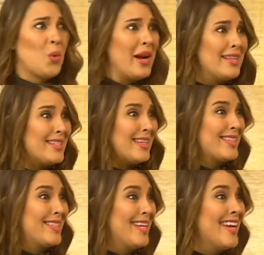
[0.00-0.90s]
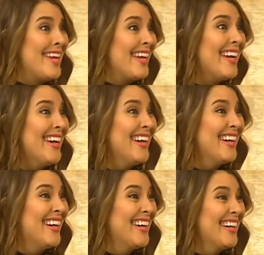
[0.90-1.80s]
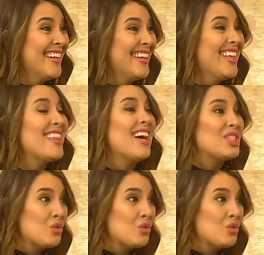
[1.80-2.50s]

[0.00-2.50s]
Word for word: twenty sixteen. I know, it's after the New Year's. That's